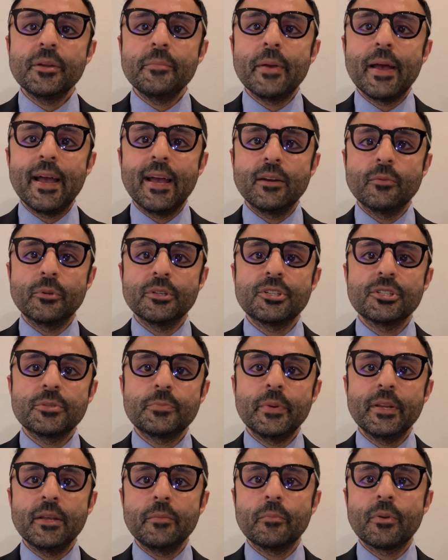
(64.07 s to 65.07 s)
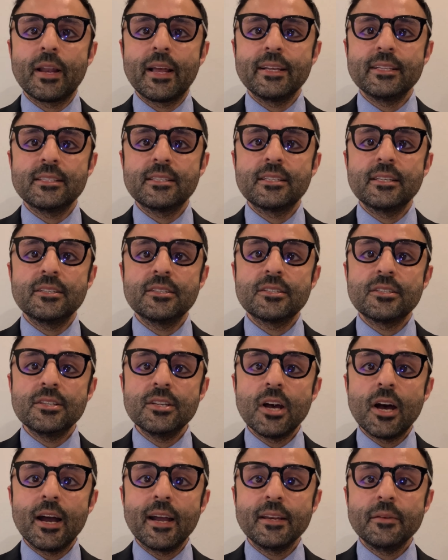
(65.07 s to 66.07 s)
ban, which has been in place since
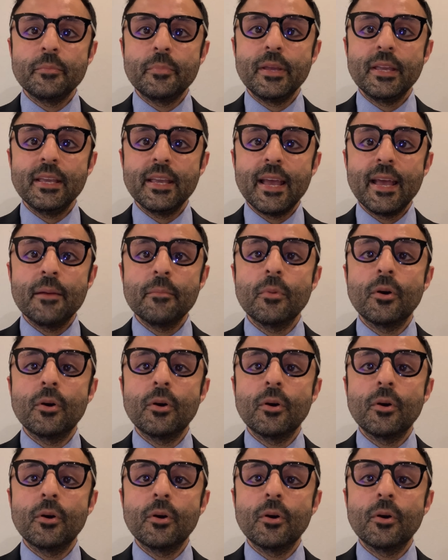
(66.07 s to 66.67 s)
9 p.m.